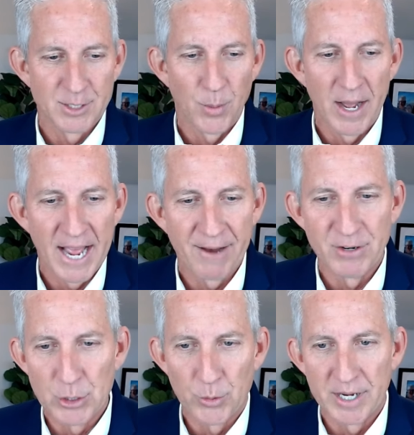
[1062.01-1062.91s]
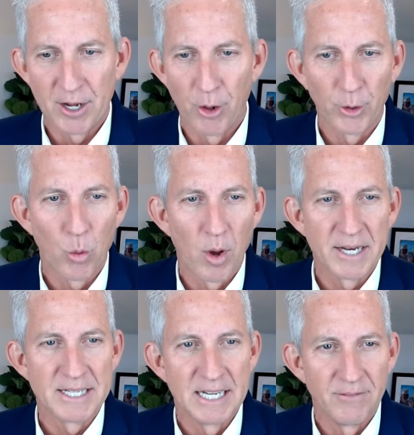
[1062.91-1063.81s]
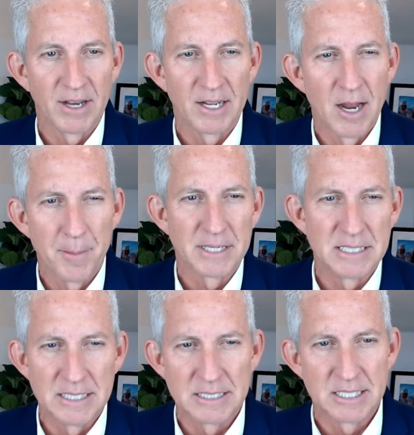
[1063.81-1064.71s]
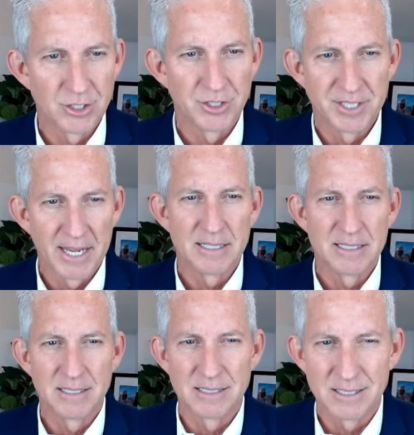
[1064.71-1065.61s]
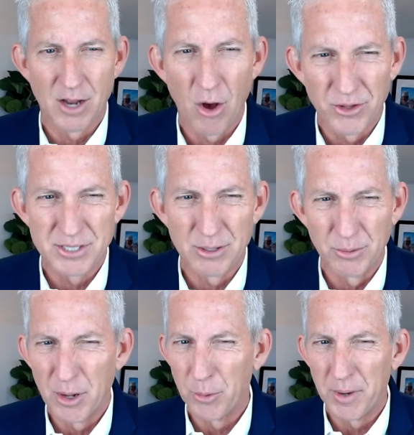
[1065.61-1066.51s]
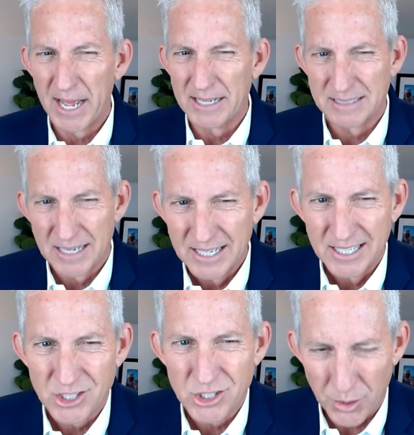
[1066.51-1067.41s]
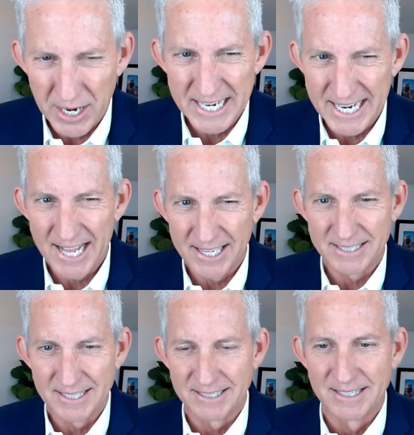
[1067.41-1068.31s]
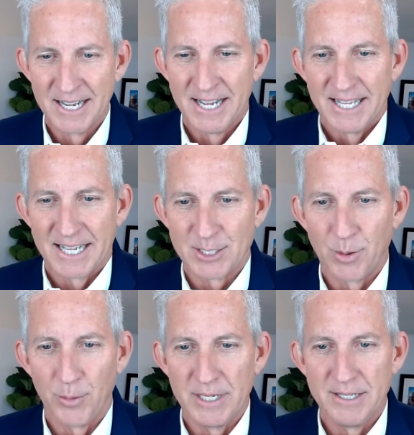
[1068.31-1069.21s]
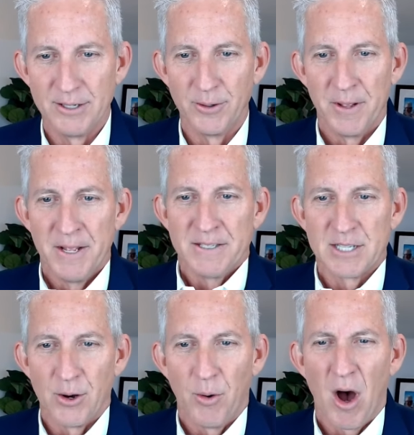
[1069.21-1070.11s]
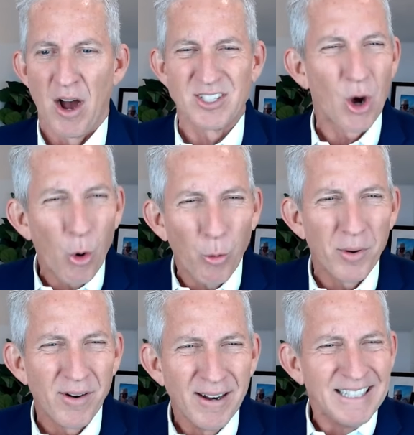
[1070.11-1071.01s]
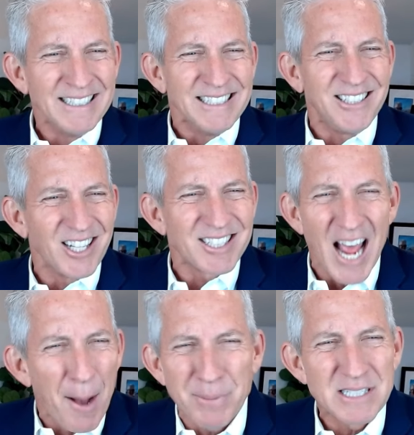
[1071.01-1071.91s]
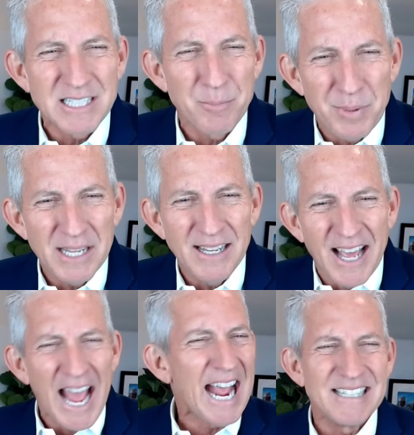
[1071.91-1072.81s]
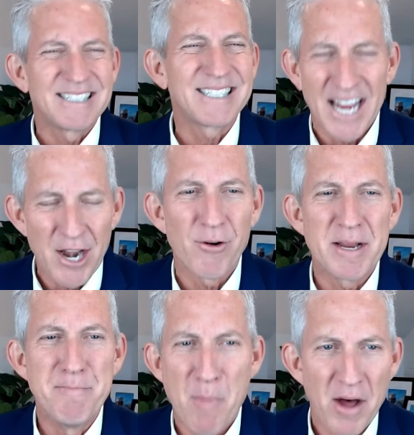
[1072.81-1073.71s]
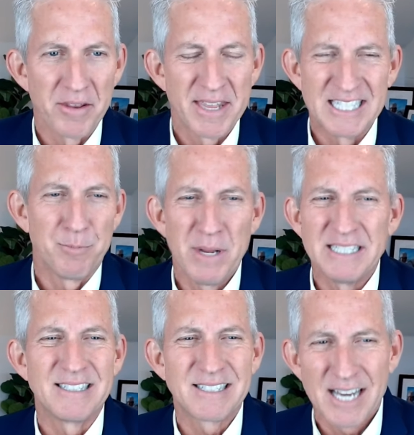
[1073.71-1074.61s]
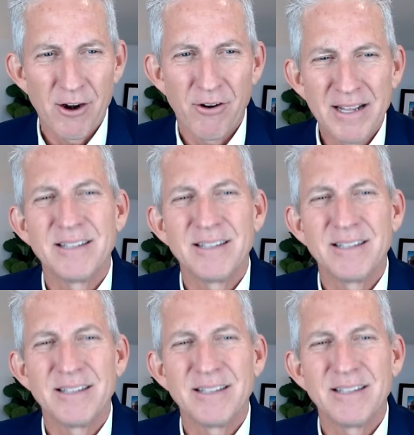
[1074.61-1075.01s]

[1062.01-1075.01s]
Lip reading: That's why I have a degree called quantitative economics and decision sciences, is also known as trend analysis. That's what we do. So October just happens to be a scary month. It's been scary.